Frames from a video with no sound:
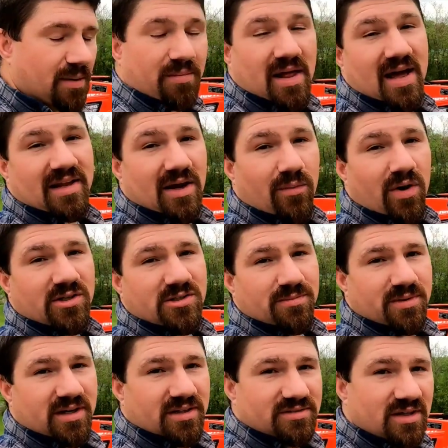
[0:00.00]
but I'm glad they
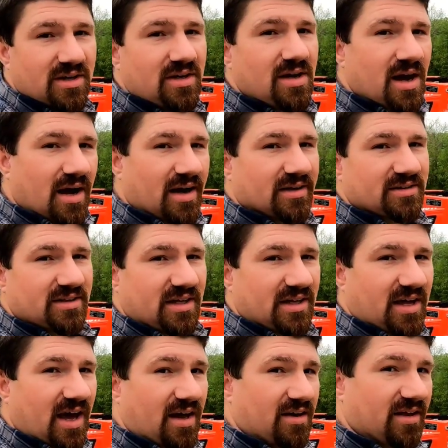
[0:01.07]
wasn't, because I got the
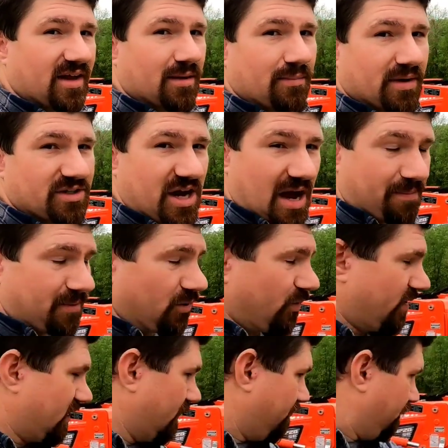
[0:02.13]
DK and I think I'm much happier
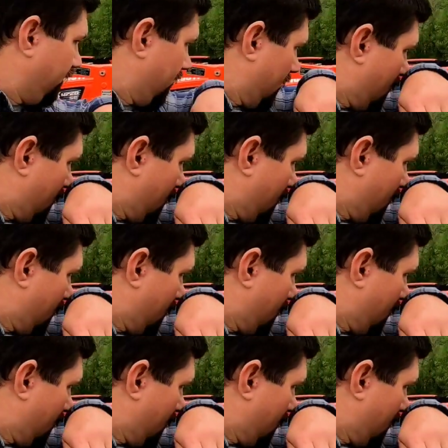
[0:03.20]
with it.